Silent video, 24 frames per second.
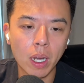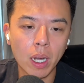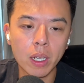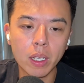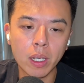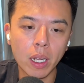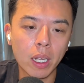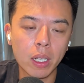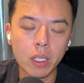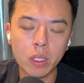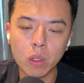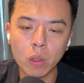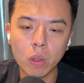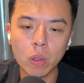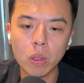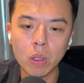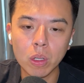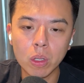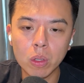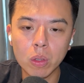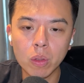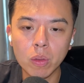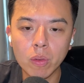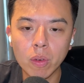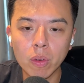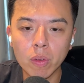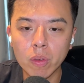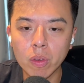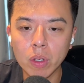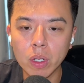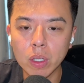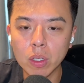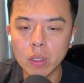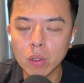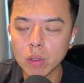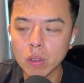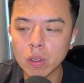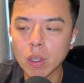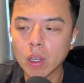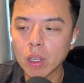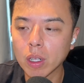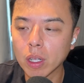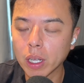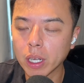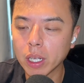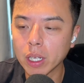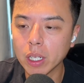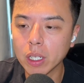I totally do for free, so it's not
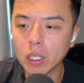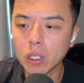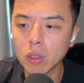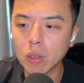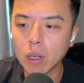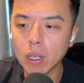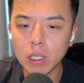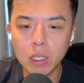like an issue.